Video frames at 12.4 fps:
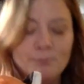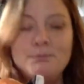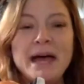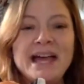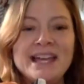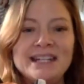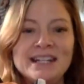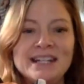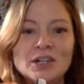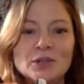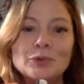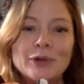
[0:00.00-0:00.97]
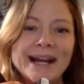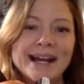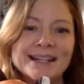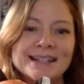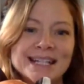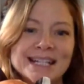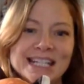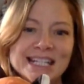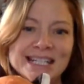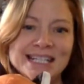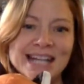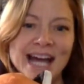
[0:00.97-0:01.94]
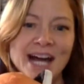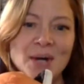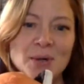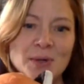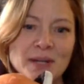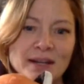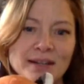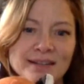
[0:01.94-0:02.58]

Ben ran in town.